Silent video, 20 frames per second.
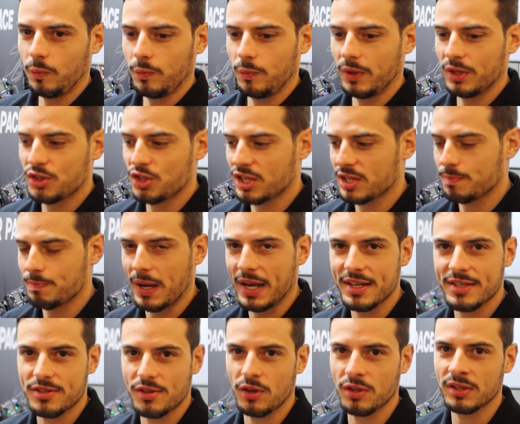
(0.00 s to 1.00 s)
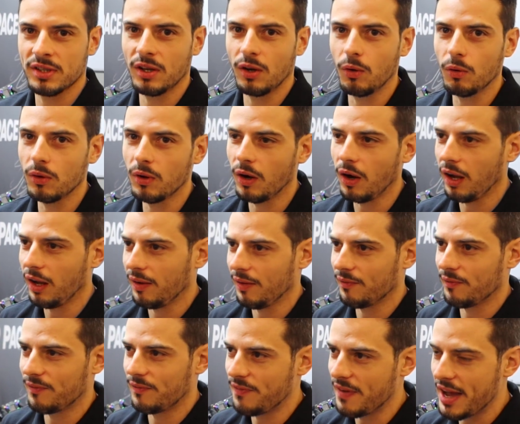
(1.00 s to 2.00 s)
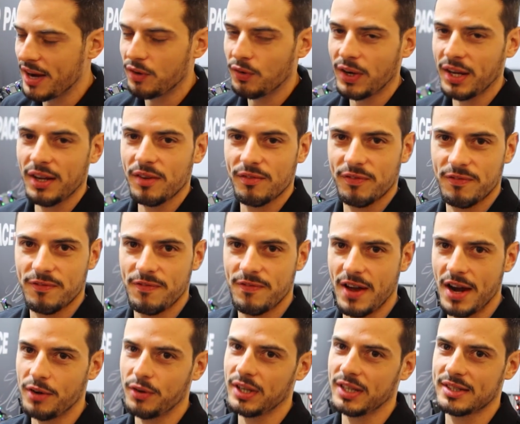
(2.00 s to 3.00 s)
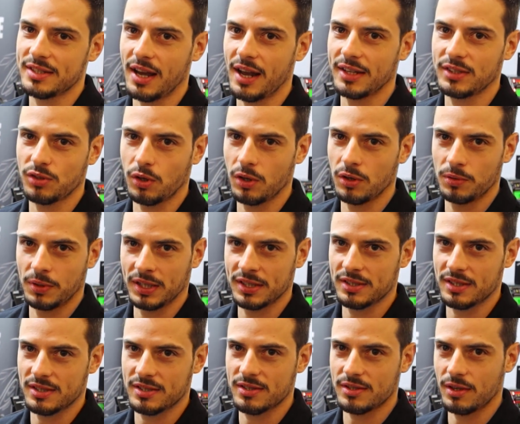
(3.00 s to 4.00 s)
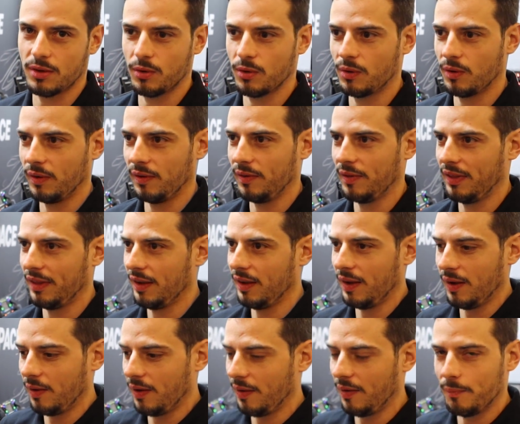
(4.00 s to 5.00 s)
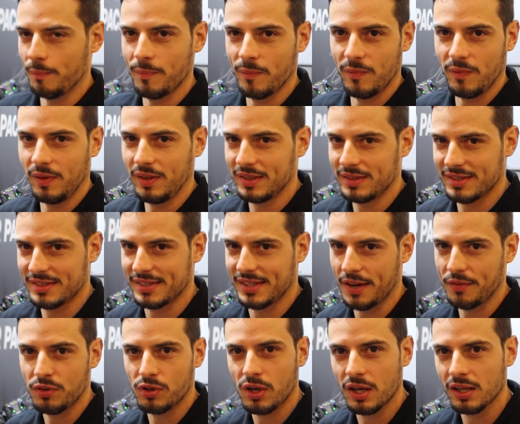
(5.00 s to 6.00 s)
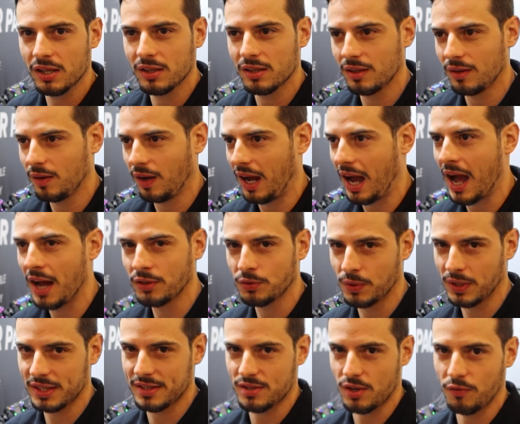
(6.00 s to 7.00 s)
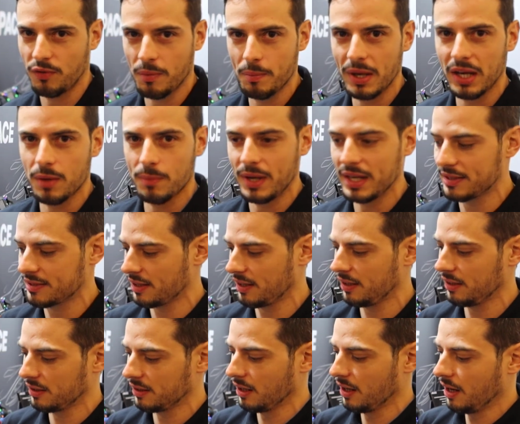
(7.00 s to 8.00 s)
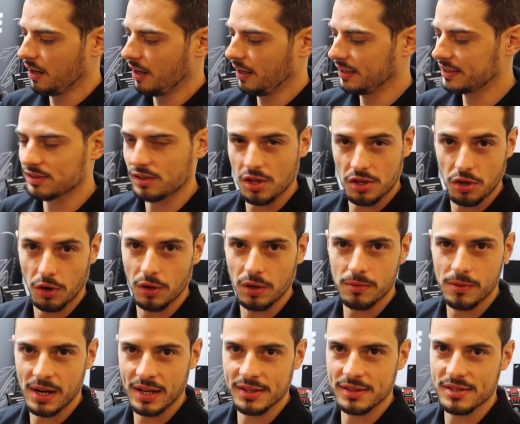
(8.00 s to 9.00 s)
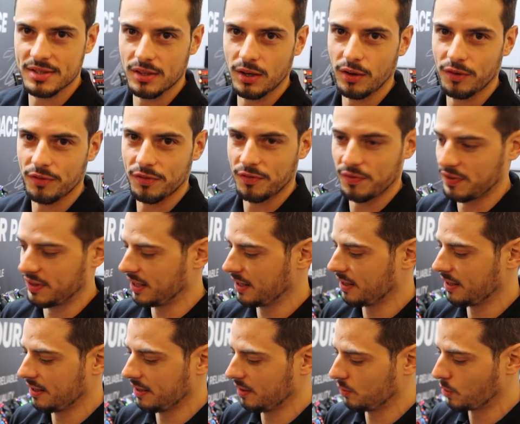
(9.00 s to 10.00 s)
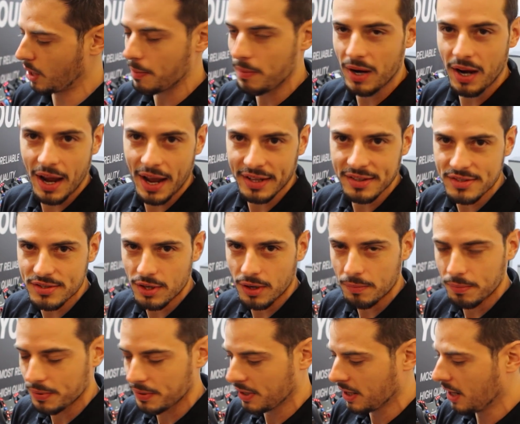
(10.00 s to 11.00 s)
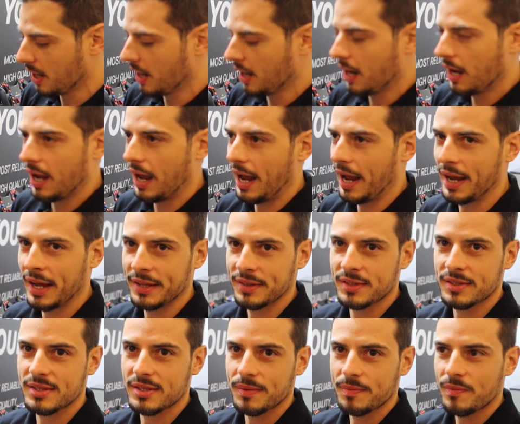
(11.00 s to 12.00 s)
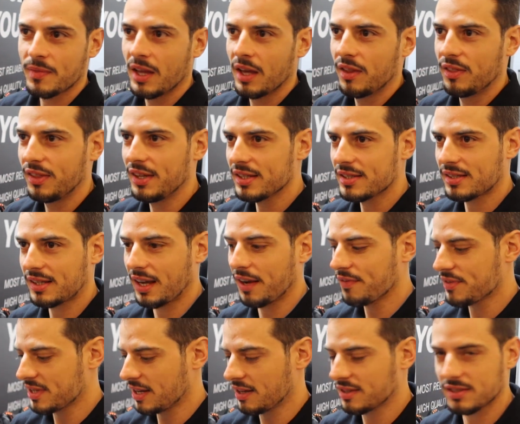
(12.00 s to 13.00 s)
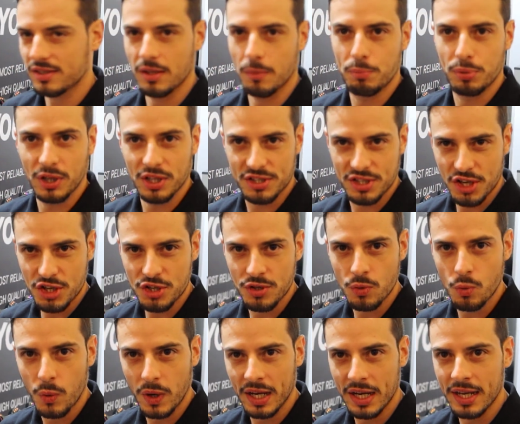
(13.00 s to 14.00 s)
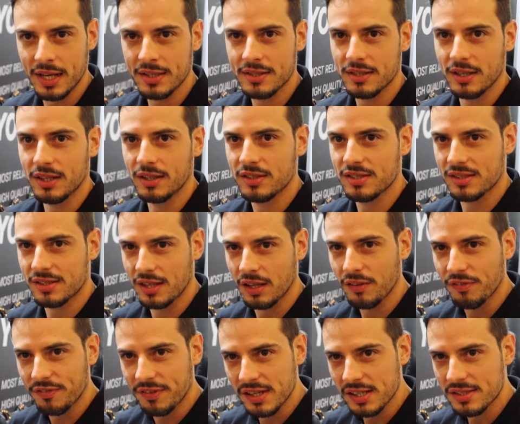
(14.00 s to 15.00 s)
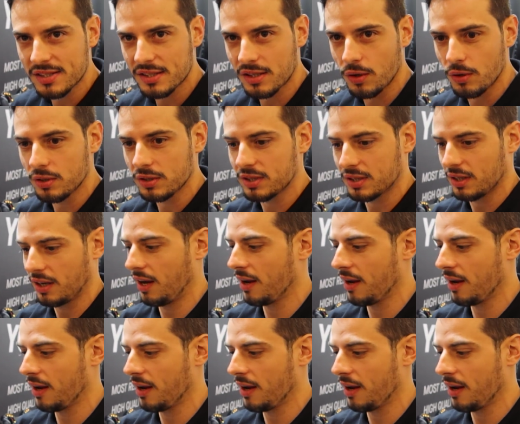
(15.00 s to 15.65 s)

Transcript: which is based on very, very tight tolerances. So several hundreds of a millimeter is the tolerance of the rubber end stop, and this gives us the precision we need. It still feels good.